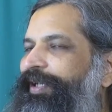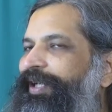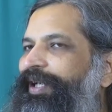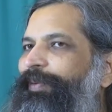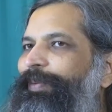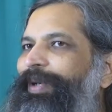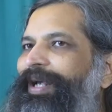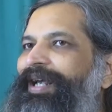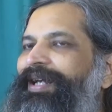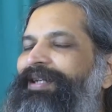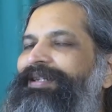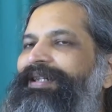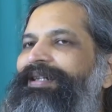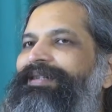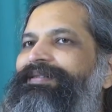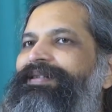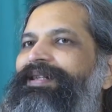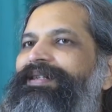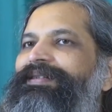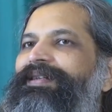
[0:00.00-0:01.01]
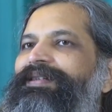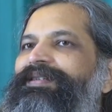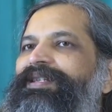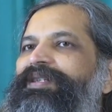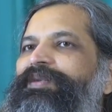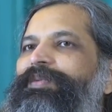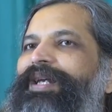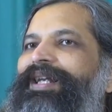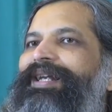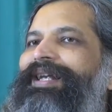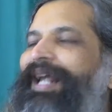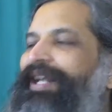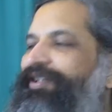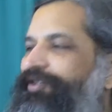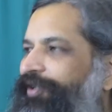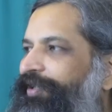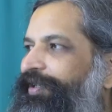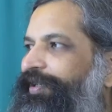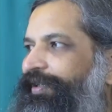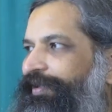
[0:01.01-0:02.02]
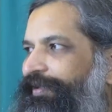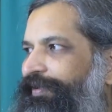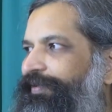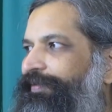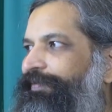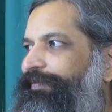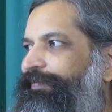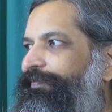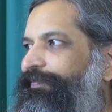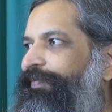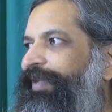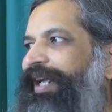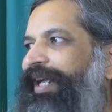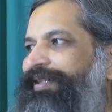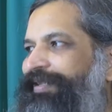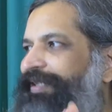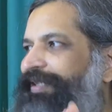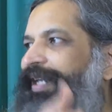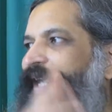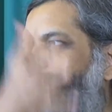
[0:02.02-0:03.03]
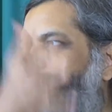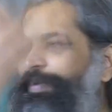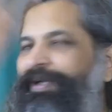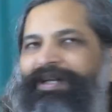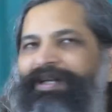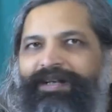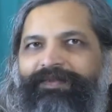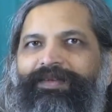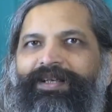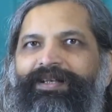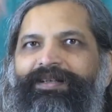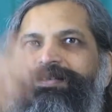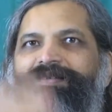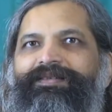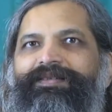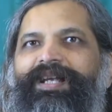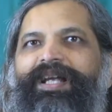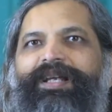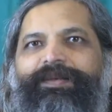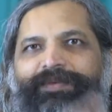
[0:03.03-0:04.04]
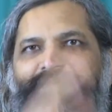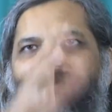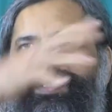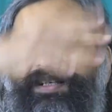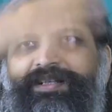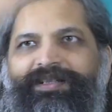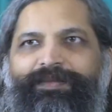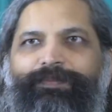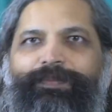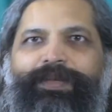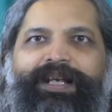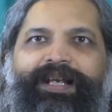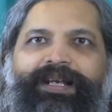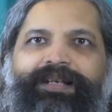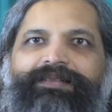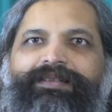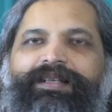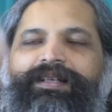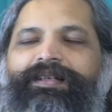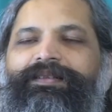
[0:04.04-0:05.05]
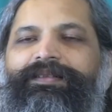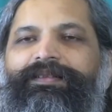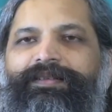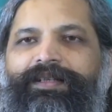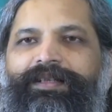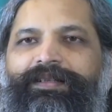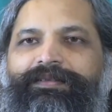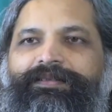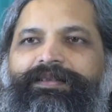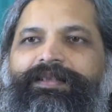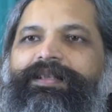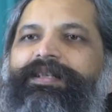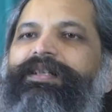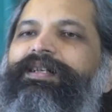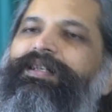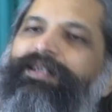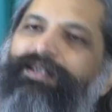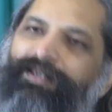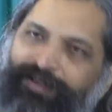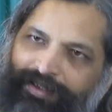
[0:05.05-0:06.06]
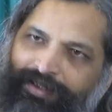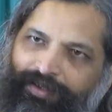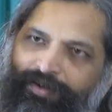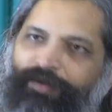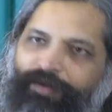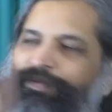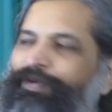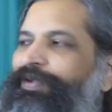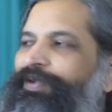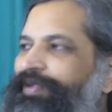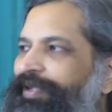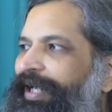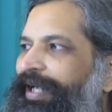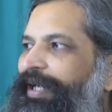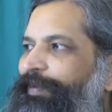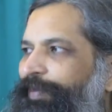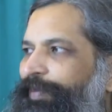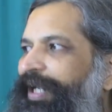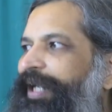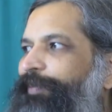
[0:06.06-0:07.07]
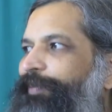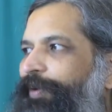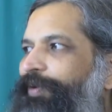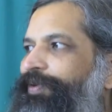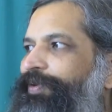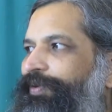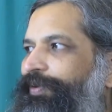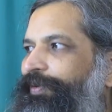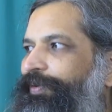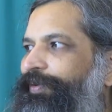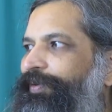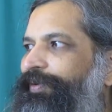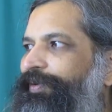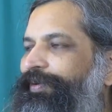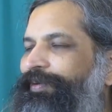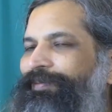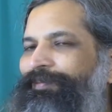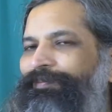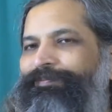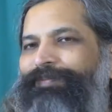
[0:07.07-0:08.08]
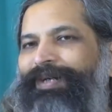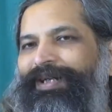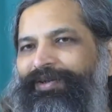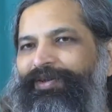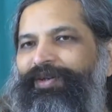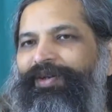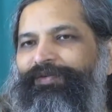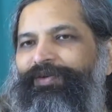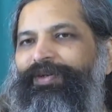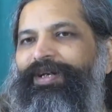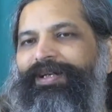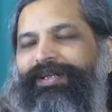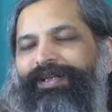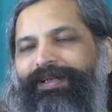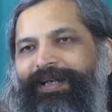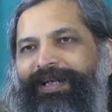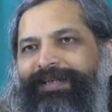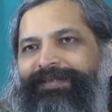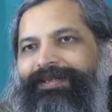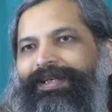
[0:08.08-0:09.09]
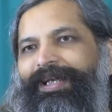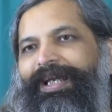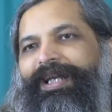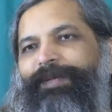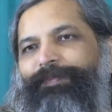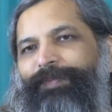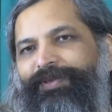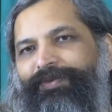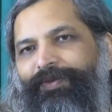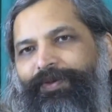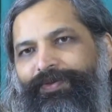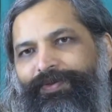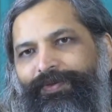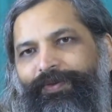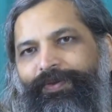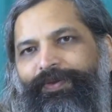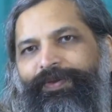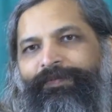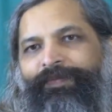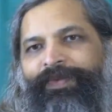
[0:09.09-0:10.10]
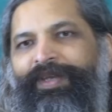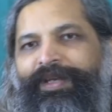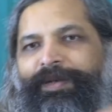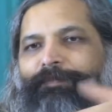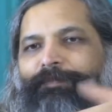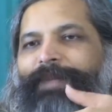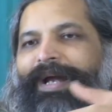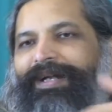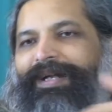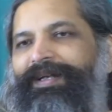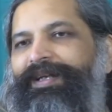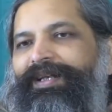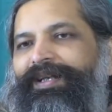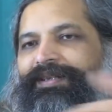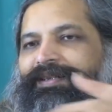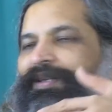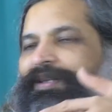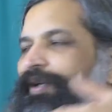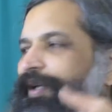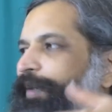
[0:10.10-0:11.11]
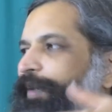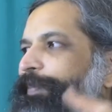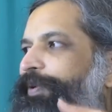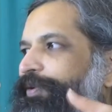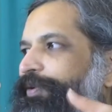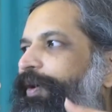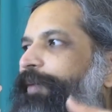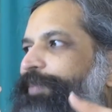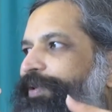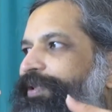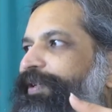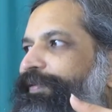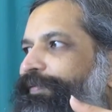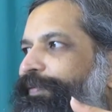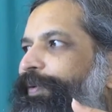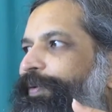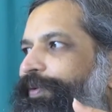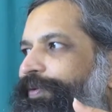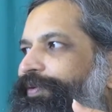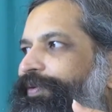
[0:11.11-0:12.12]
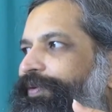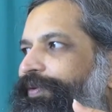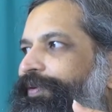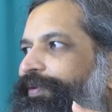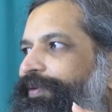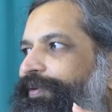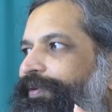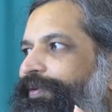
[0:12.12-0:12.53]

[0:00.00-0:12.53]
Where these diseases were natural, as has happened at various times, various plagues and other things, of course the help came also. But you have to recognize the help is also battling the opposite force.